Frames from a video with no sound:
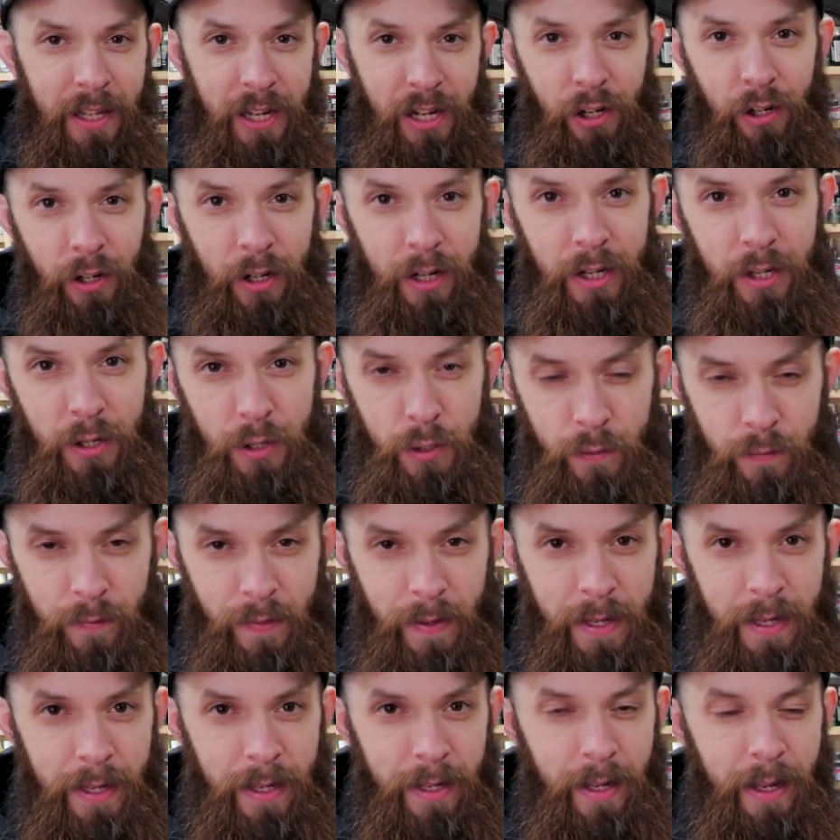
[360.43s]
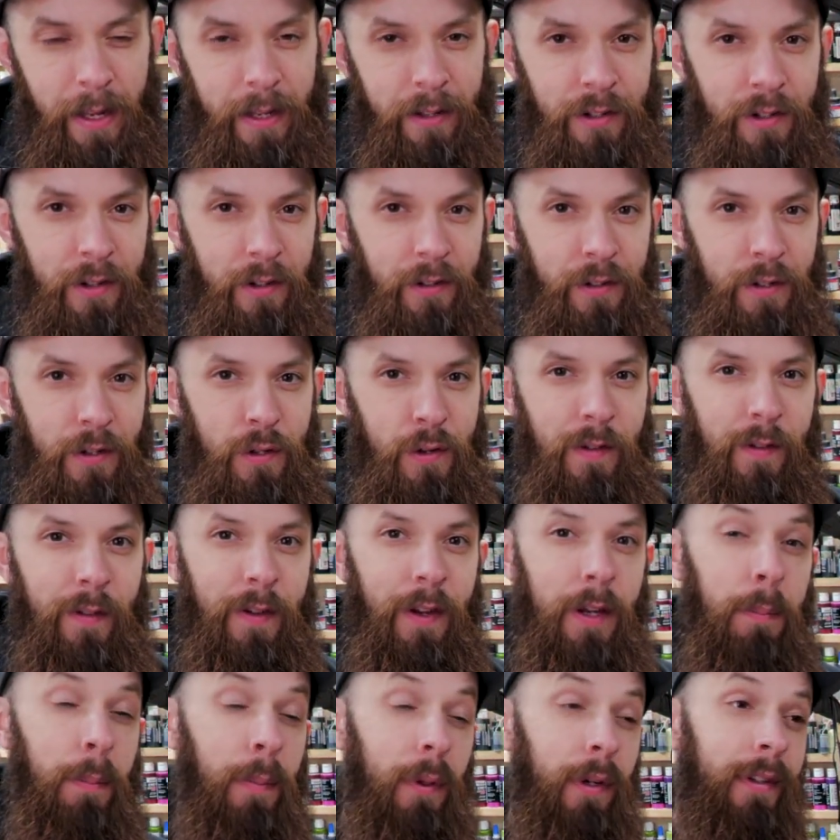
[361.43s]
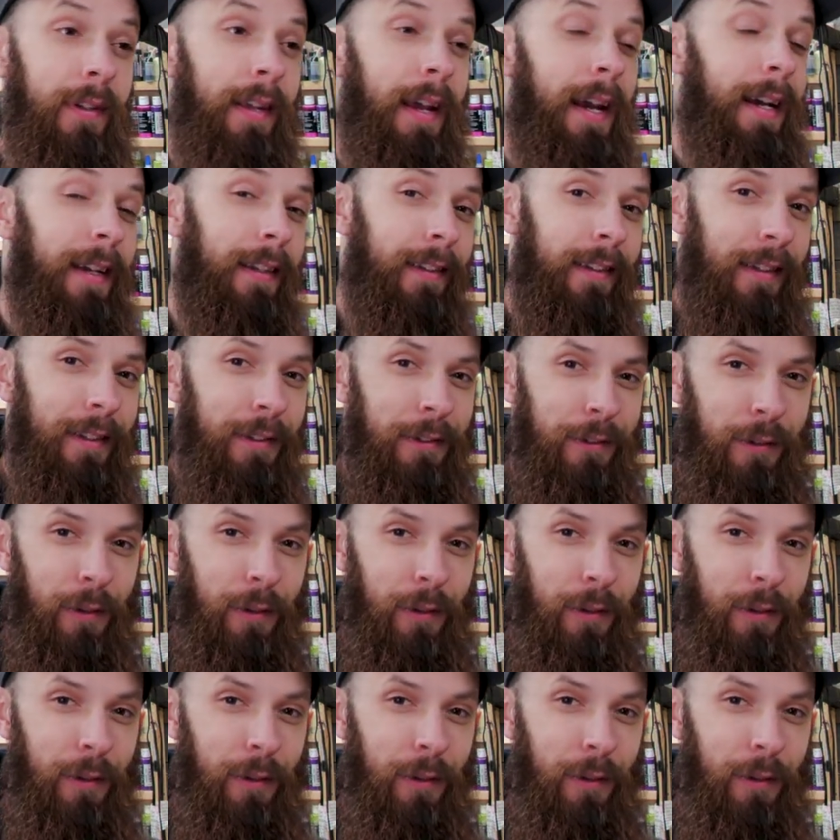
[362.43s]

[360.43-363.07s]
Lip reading: curing UV, it's just UV protectant.